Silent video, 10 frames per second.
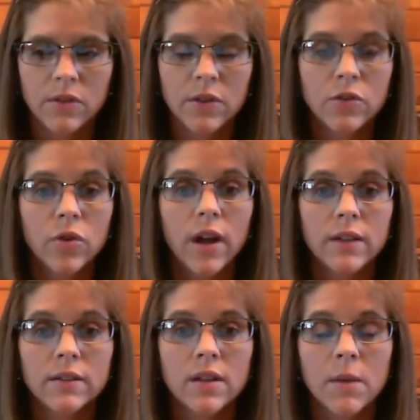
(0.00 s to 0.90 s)

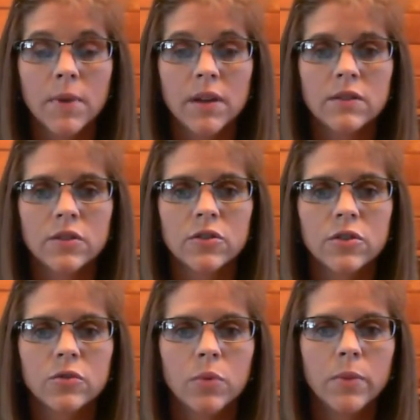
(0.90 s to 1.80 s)
trials that come against the
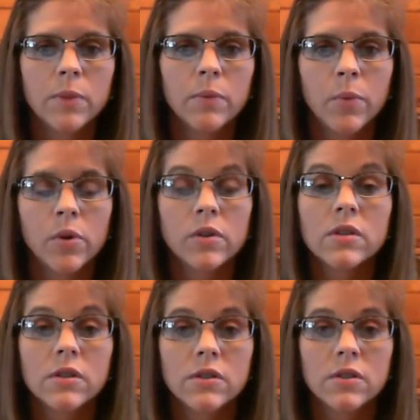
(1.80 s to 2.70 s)
church will be
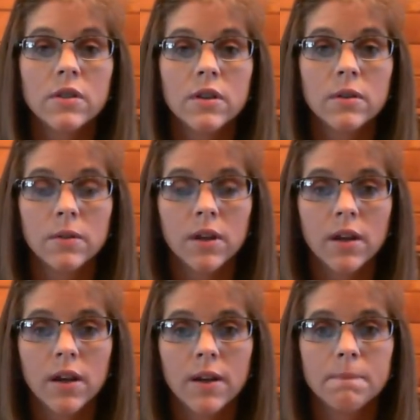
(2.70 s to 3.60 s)
proportionate to the
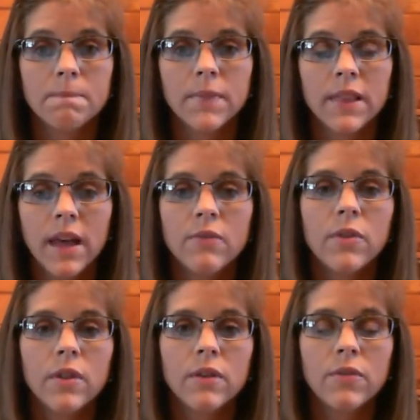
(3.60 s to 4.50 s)

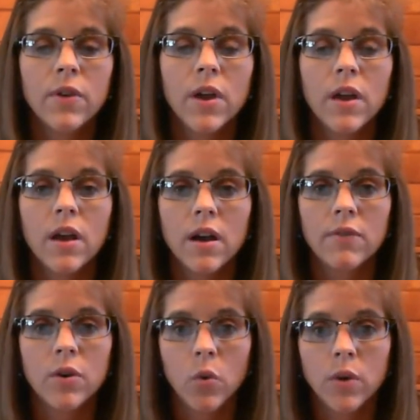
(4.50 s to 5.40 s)
level of
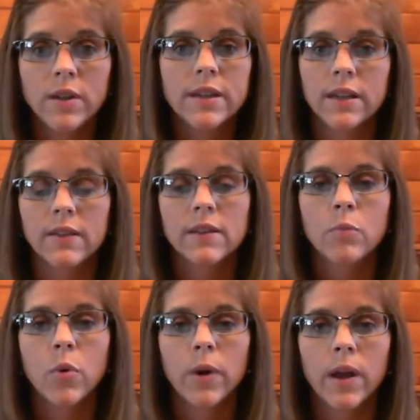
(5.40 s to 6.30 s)
anointing that's
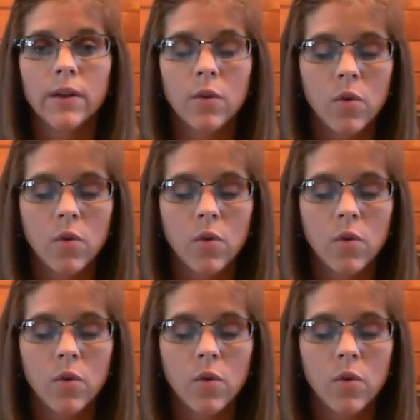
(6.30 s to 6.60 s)
poured out